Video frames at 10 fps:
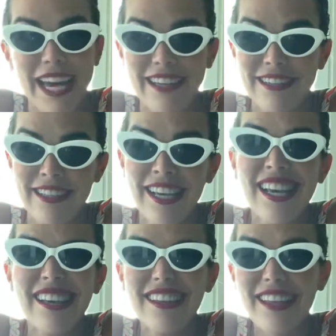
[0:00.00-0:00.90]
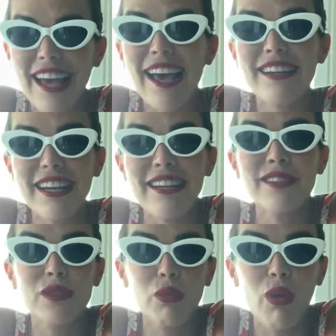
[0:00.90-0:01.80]
bad. That
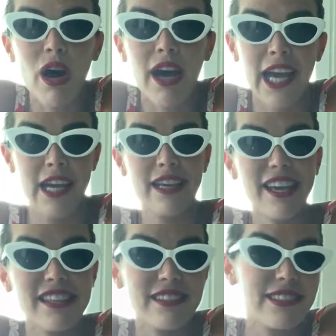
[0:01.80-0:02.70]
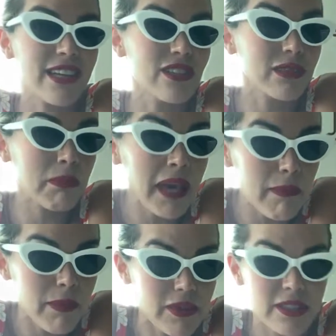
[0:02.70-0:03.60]
is why it sells
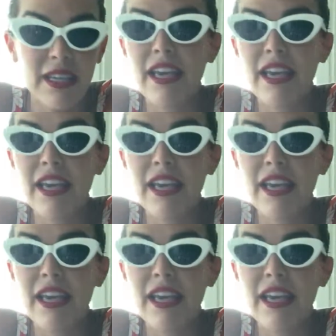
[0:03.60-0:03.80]
papers